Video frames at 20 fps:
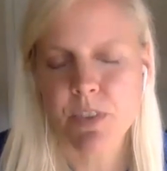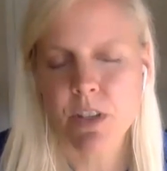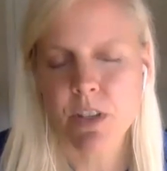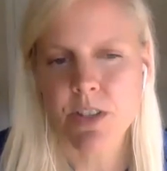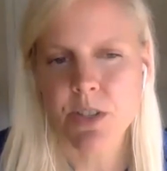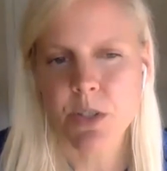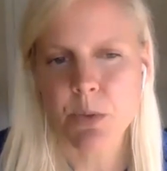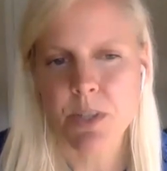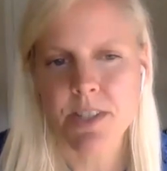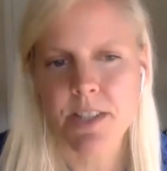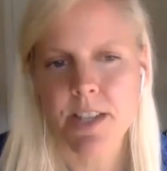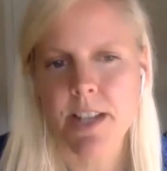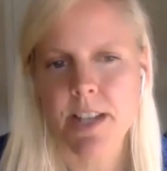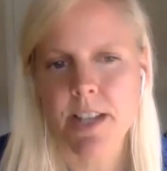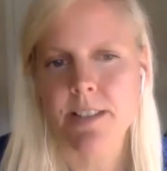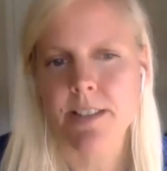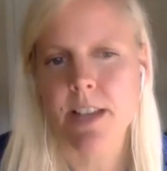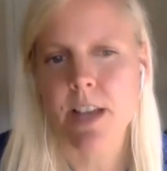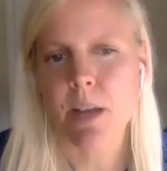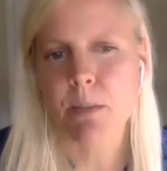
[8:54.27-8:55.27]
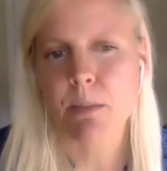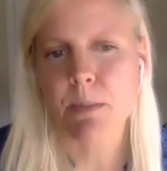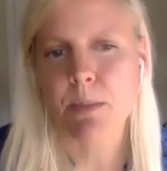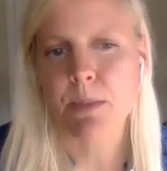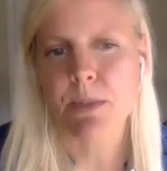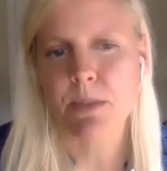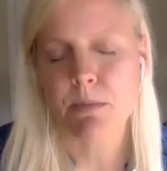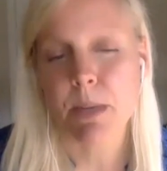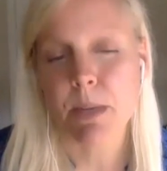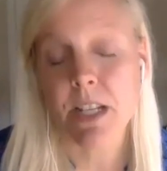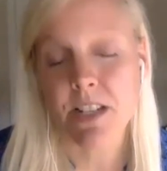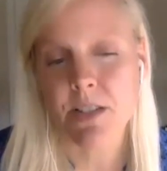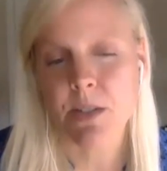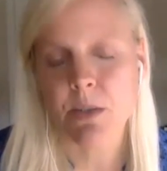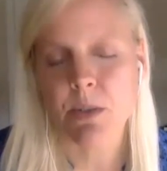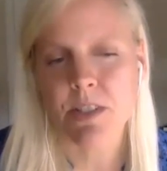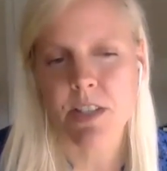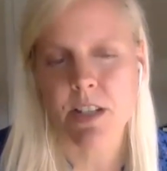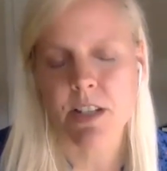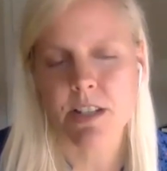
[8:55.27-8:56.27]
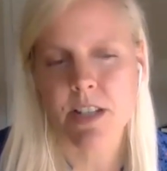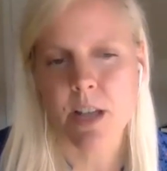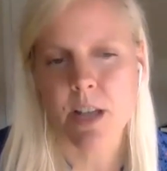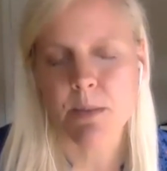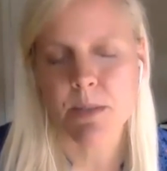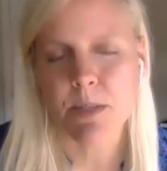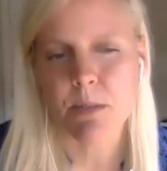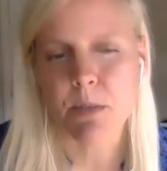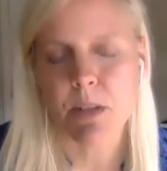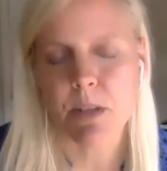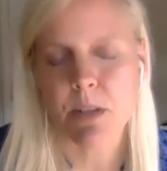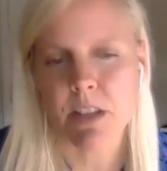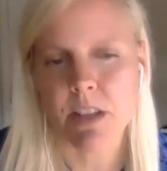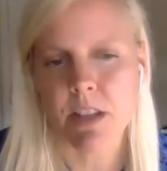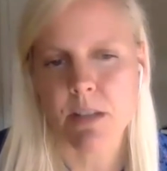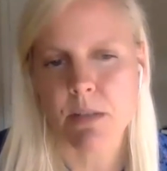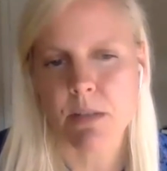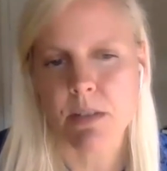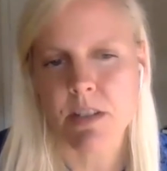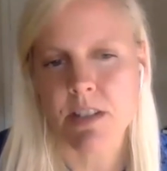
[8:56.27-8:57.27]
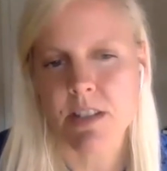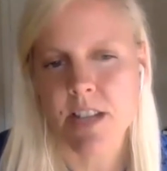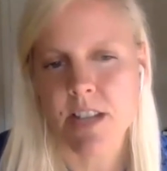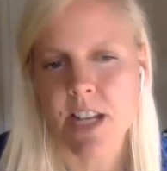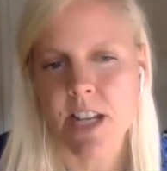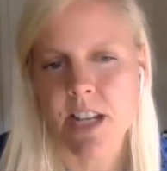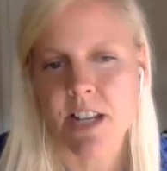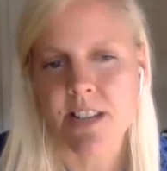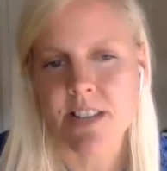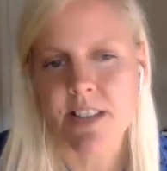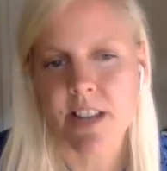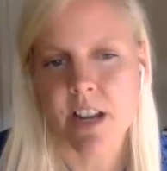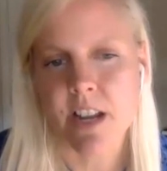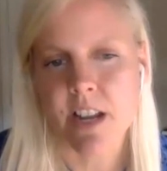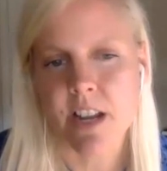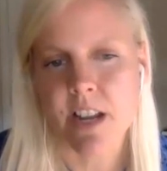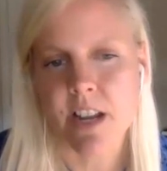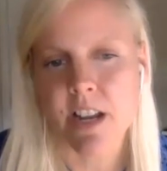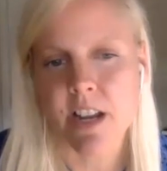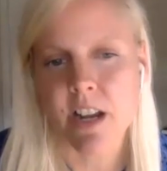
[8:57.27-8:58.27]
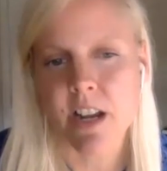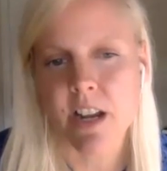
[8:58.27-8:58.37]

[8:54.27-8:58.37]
a suicide attempt, many suicide attempts among the detainees there,